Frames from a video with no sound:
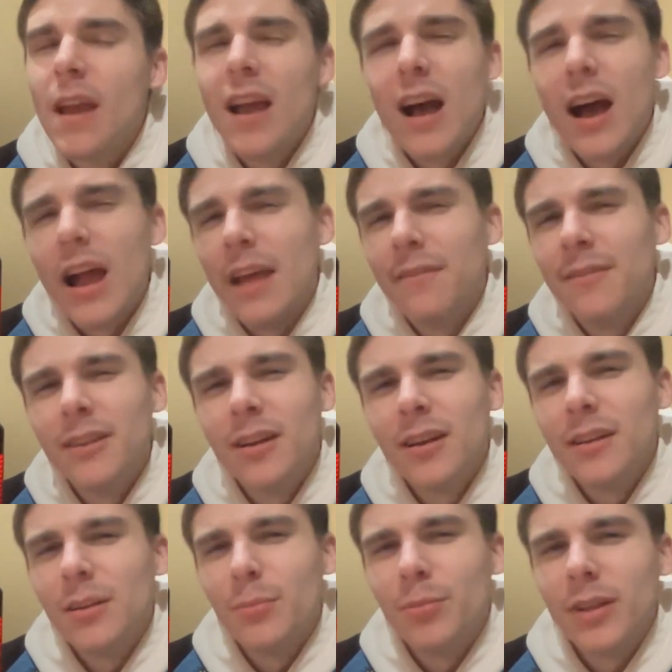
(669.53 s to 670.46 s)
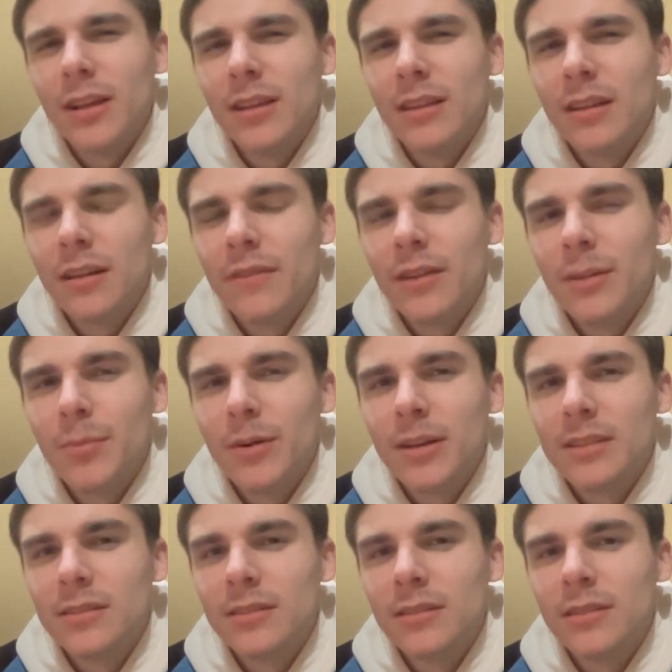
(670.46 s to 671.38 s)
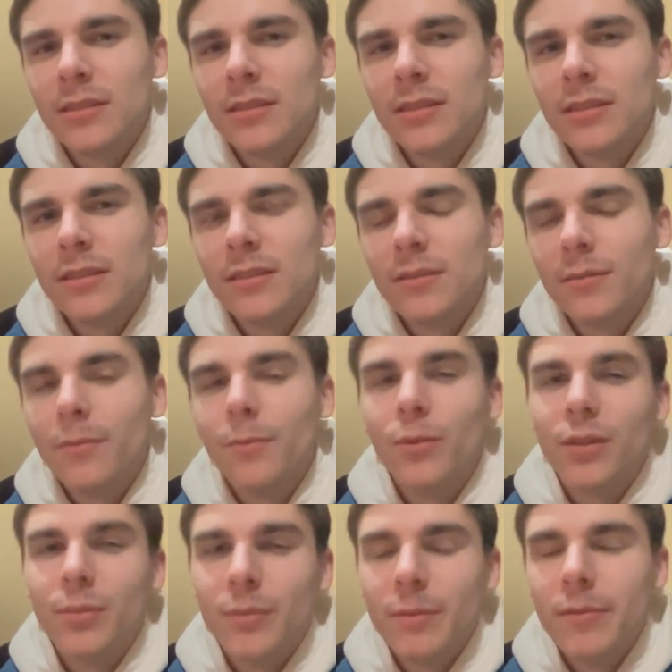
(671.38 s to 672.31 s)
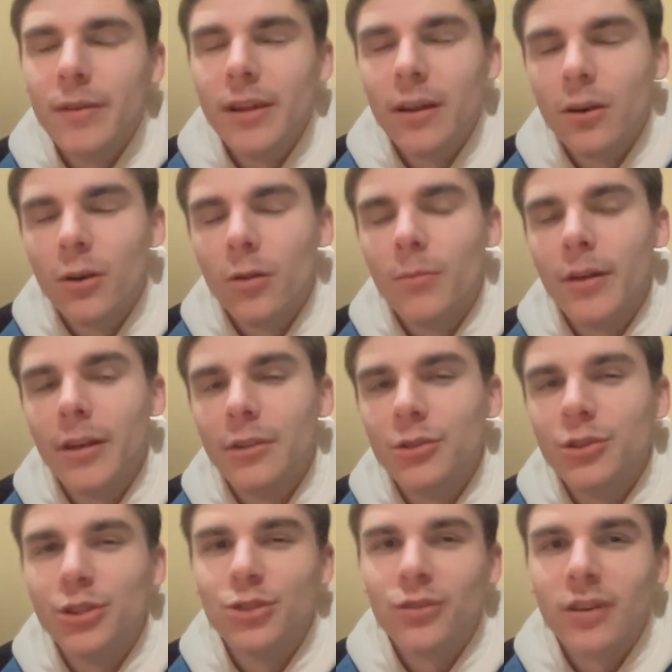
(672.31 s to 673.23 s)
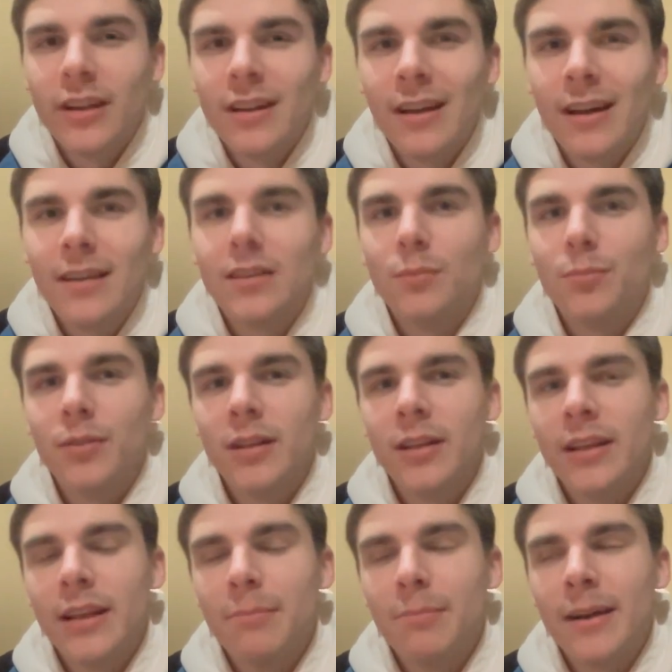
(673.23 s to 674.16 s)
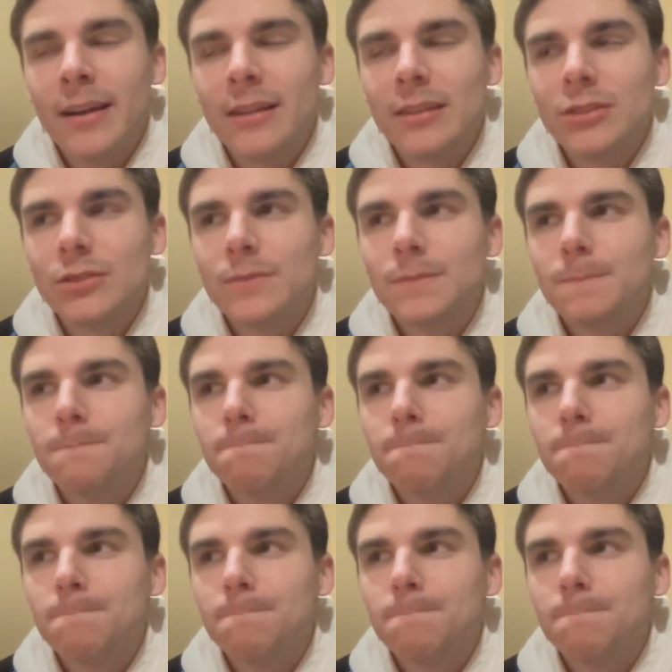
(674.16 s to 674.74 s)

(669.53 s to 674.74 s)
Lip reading: I haven't gotten to play a lot of Apex lately. With me being home, I usually try not to play Apex.